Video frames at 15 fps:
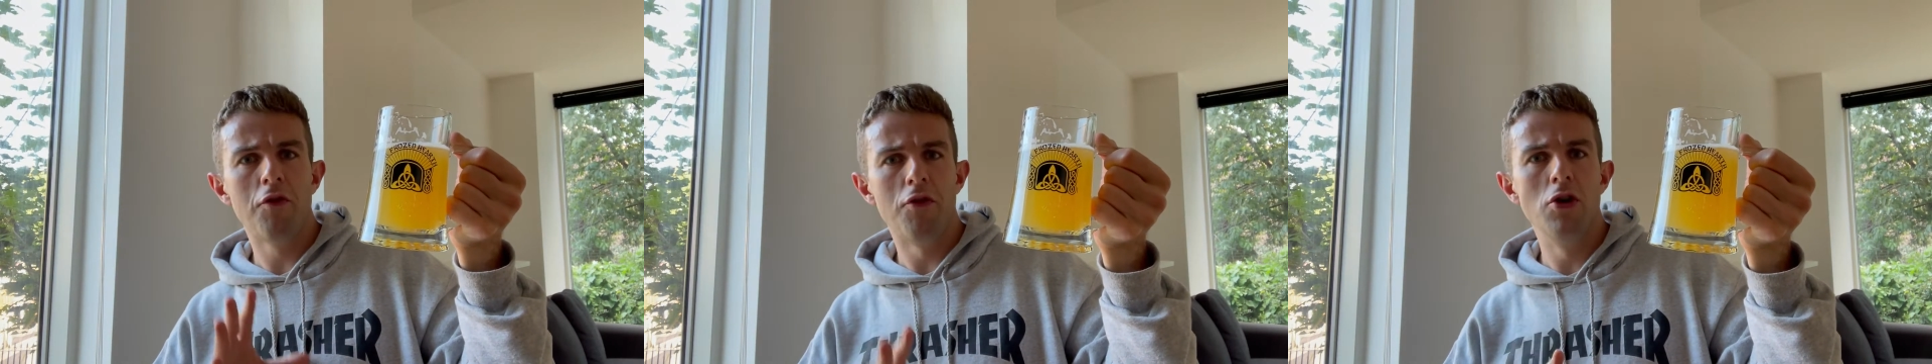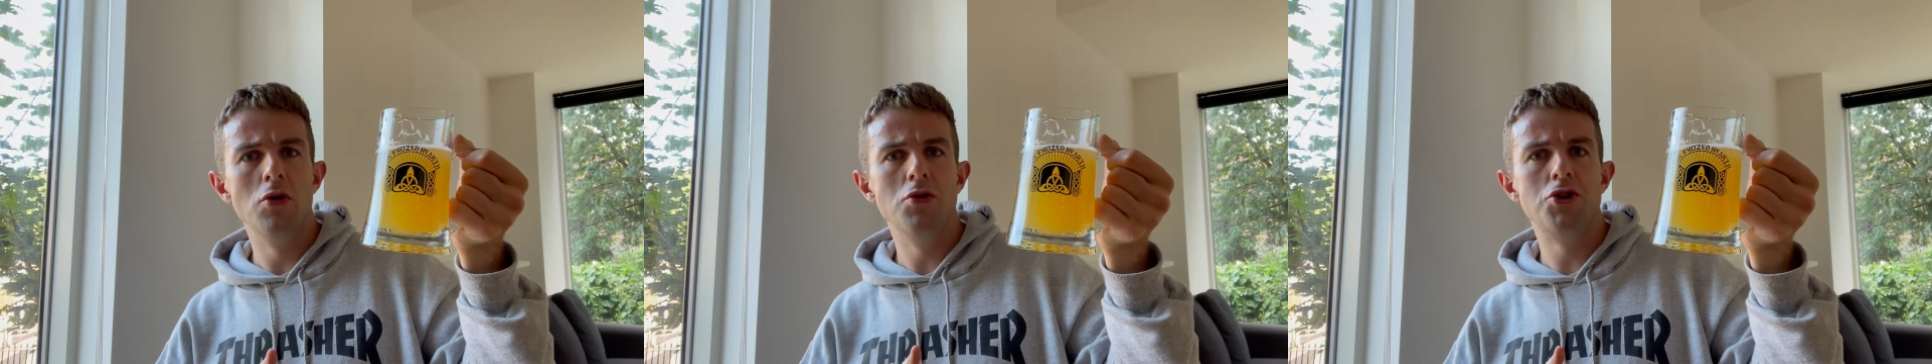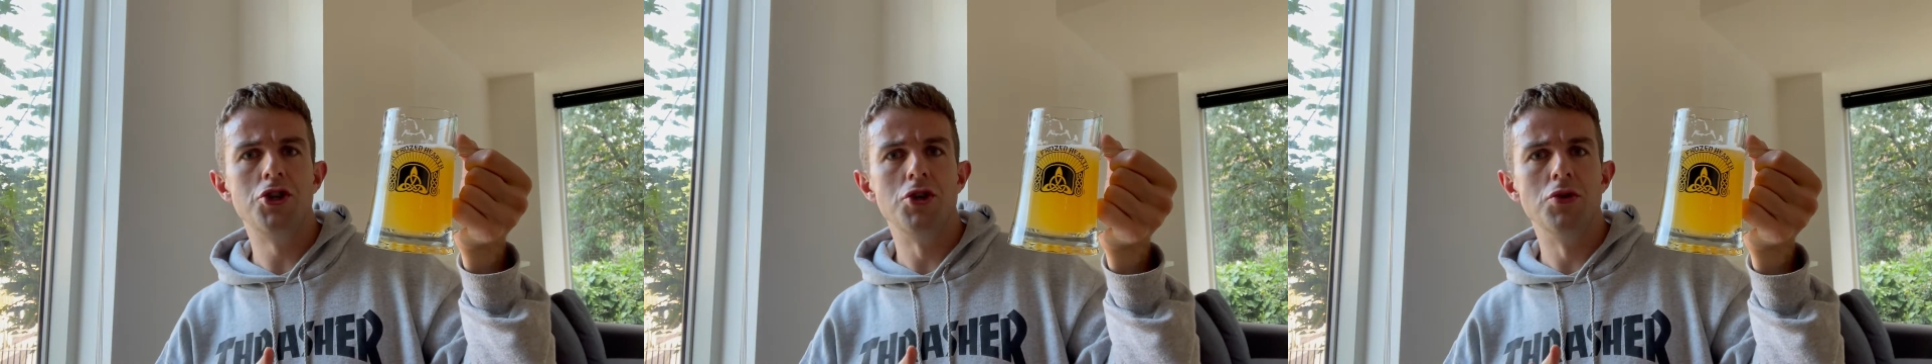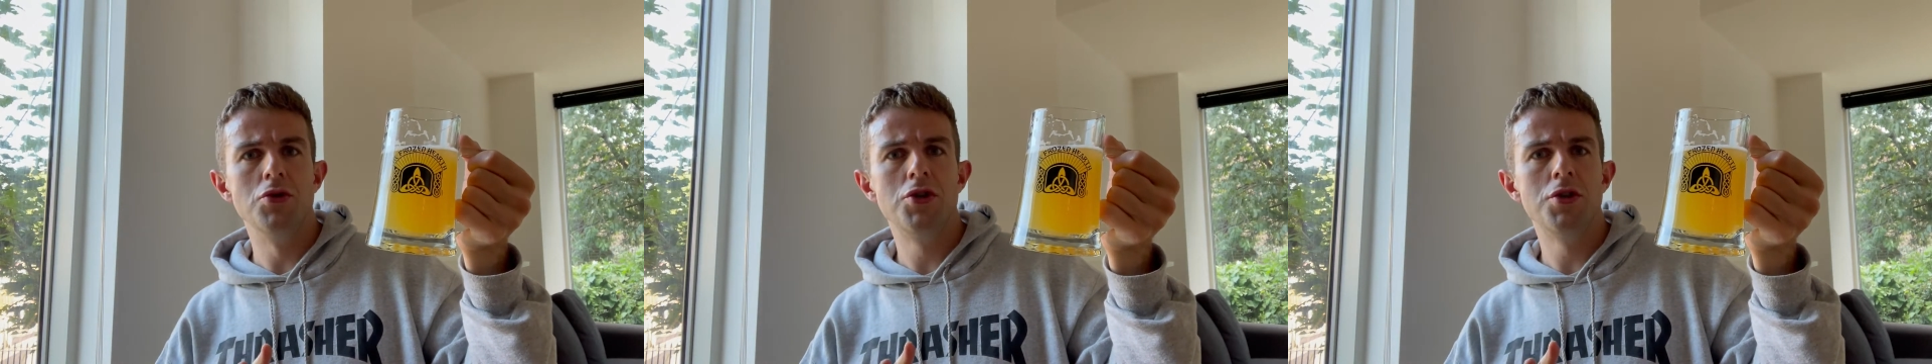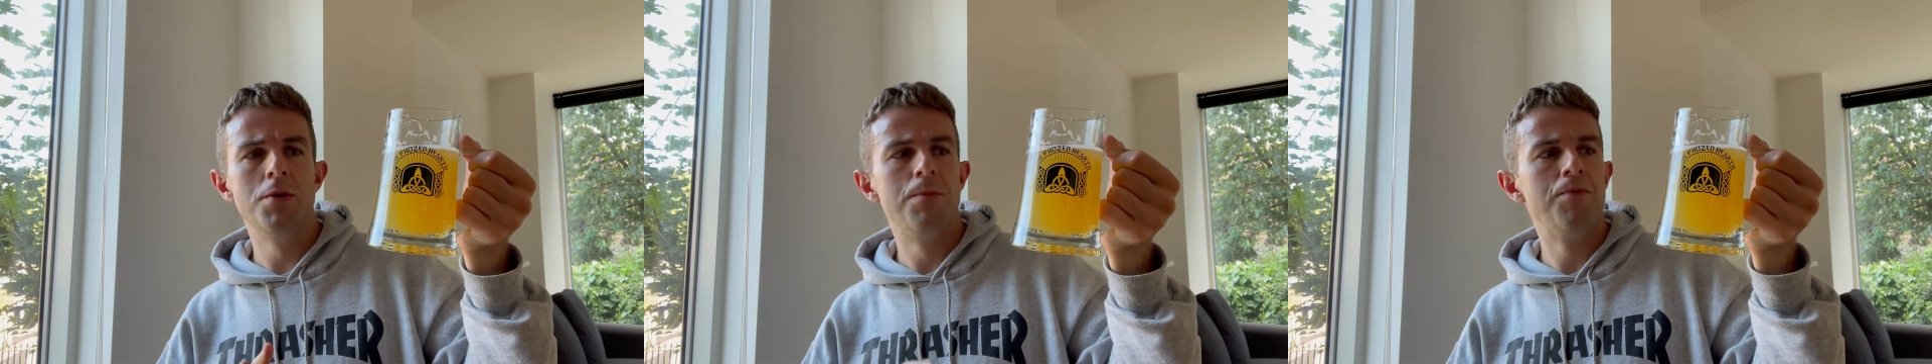fruit
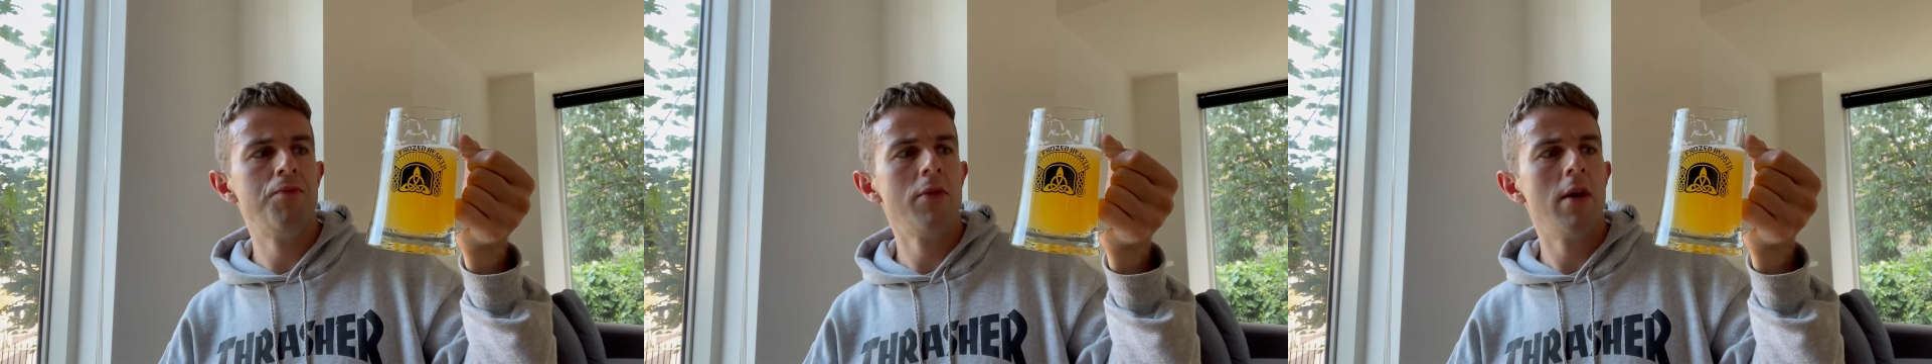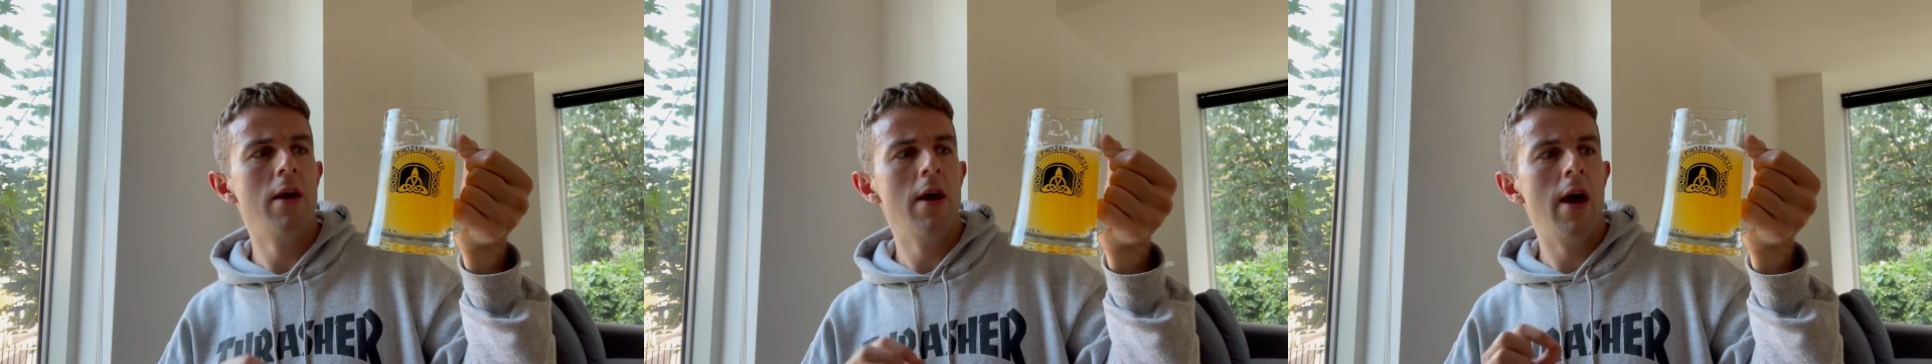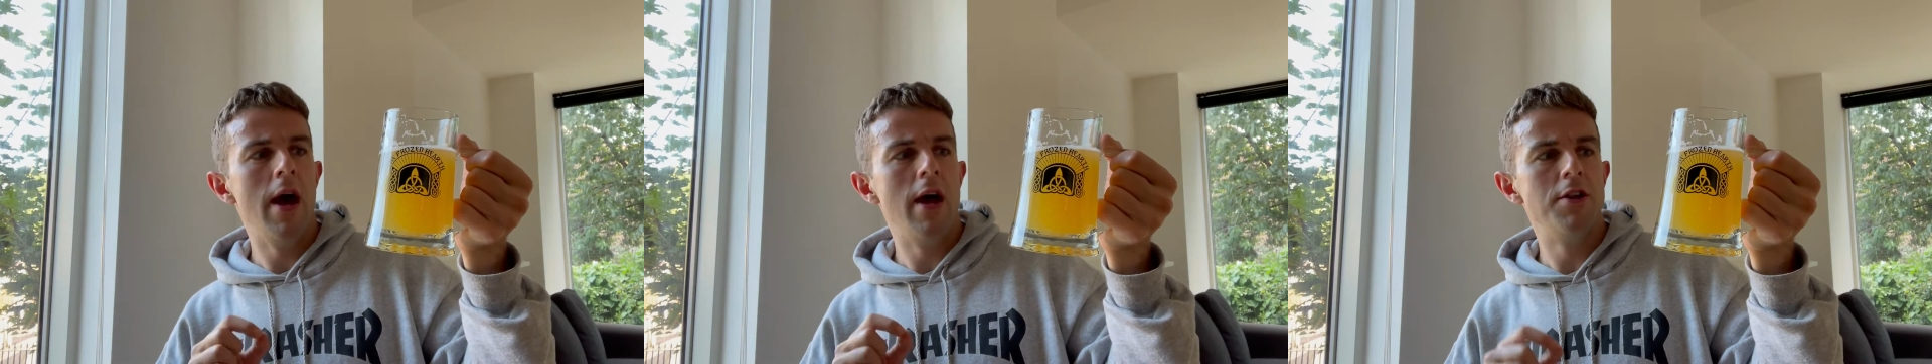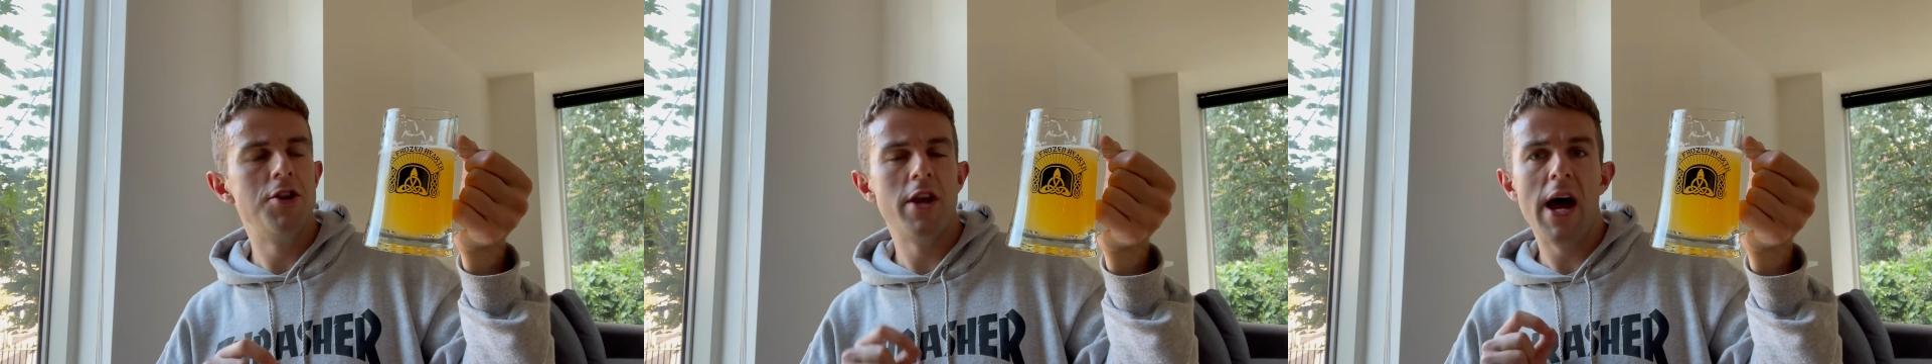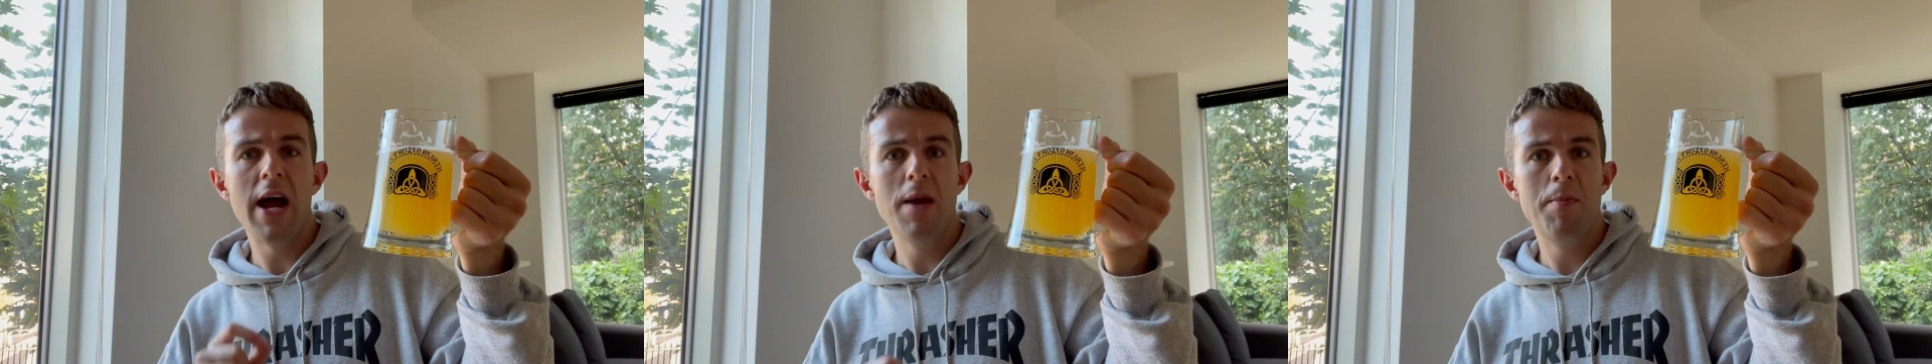juice and an
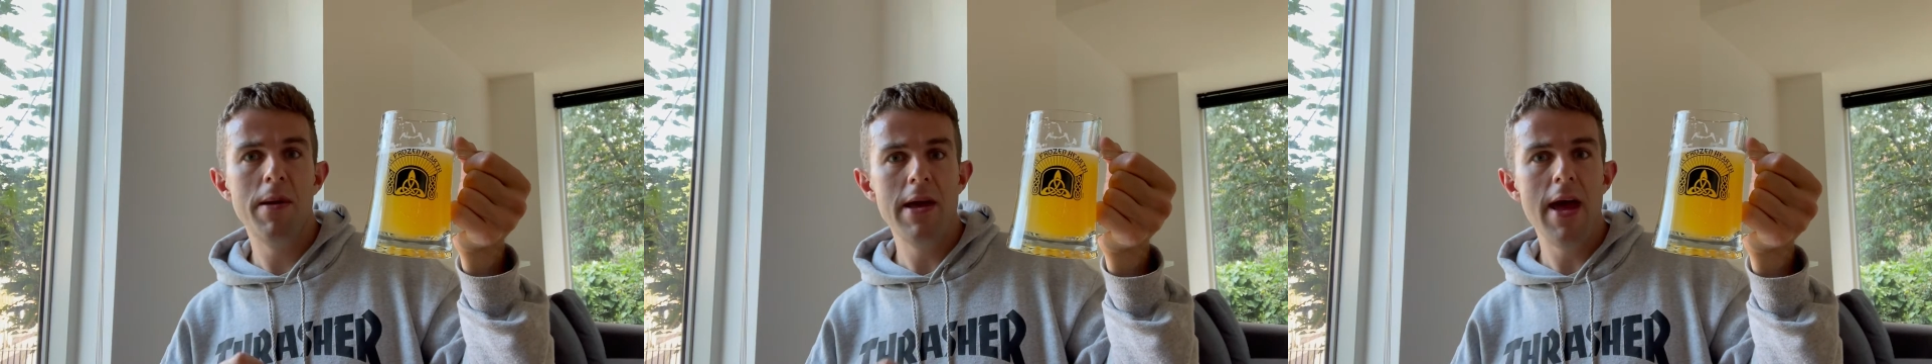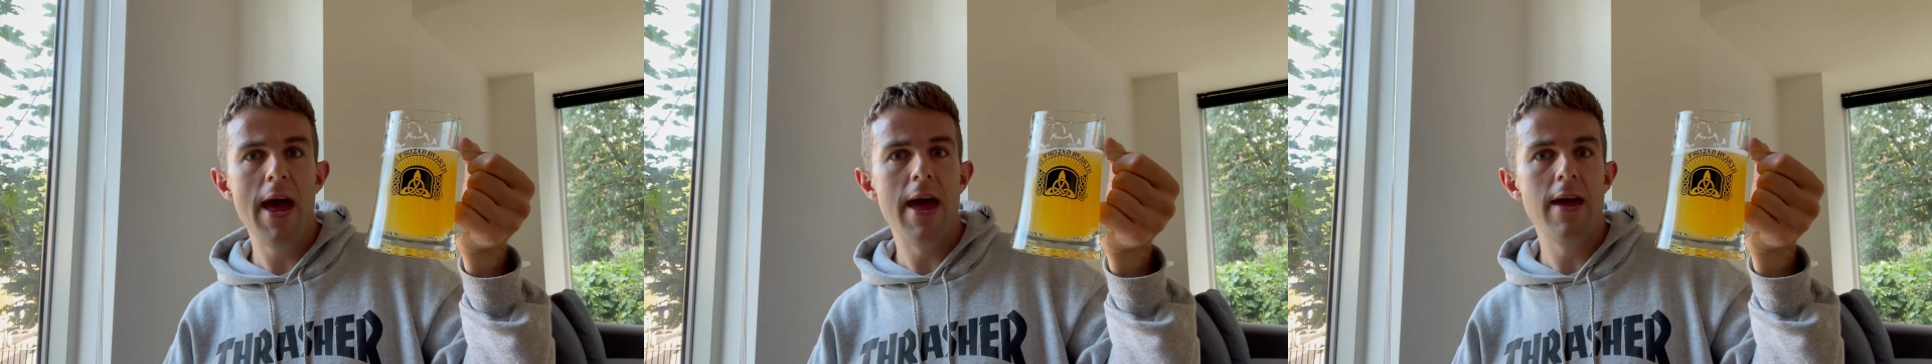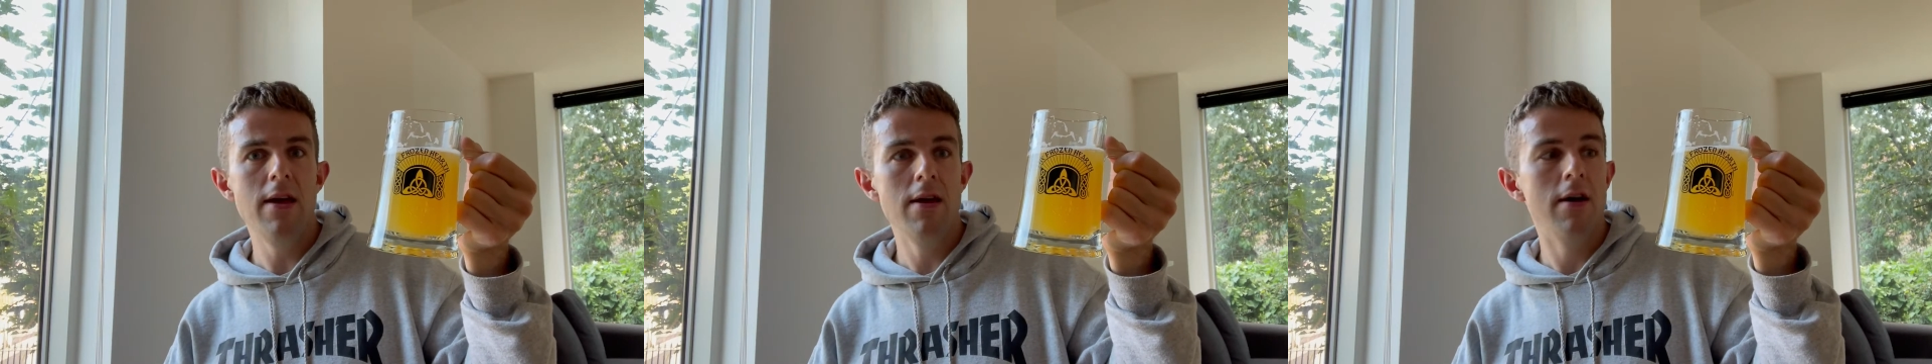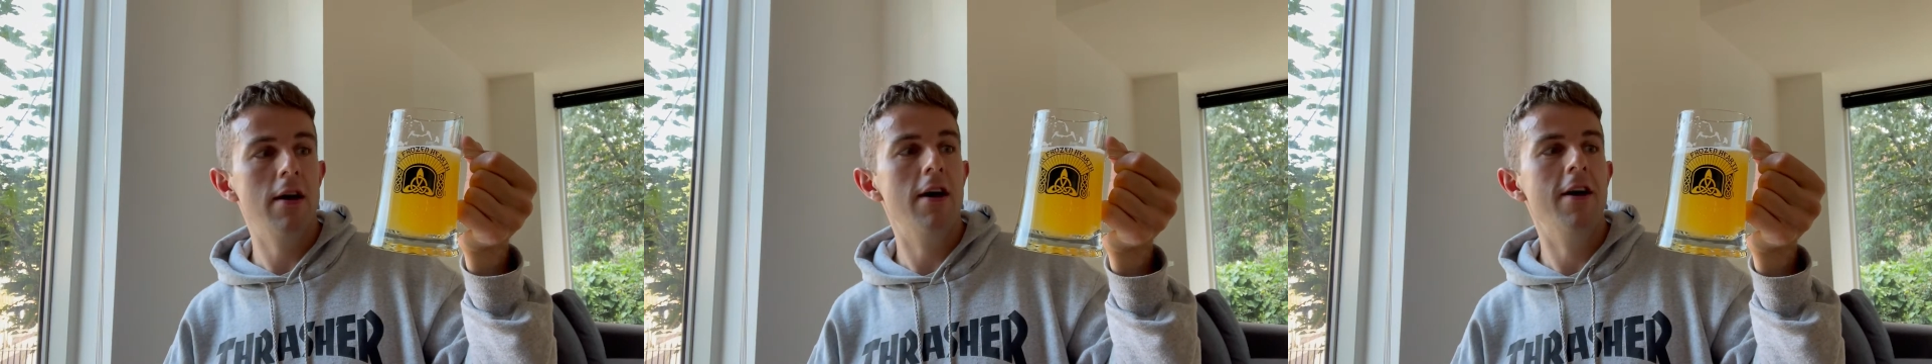IPA